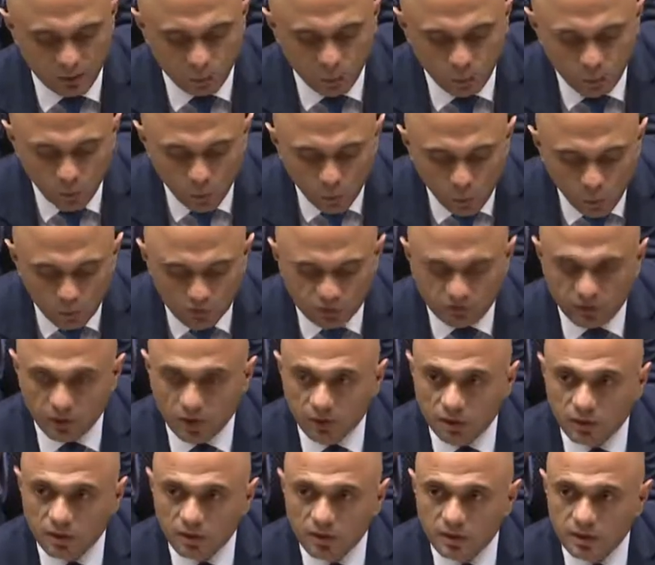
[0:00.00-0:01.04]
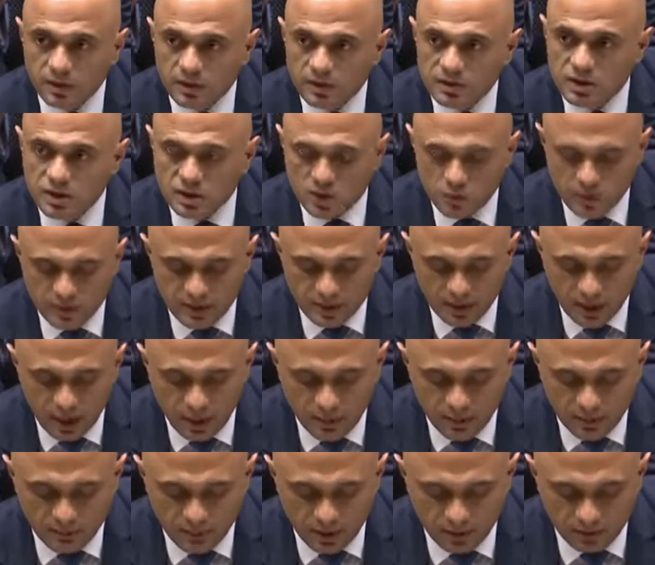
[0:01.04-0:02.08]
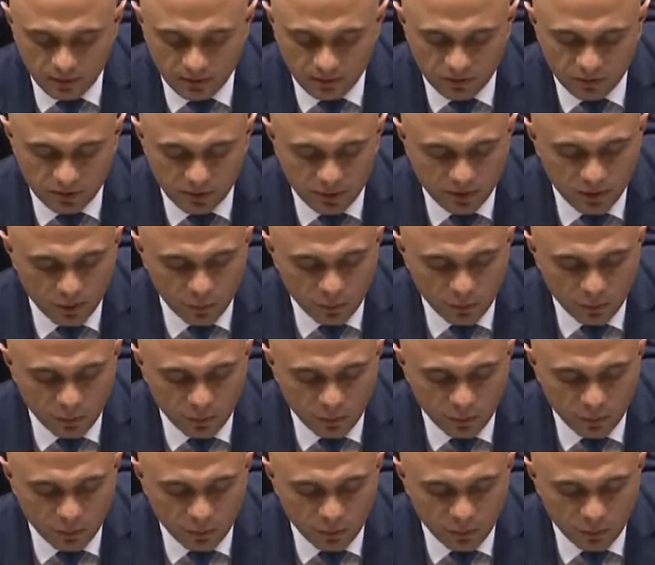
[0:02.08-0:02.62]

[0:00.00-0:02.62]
will also continue in the coming months,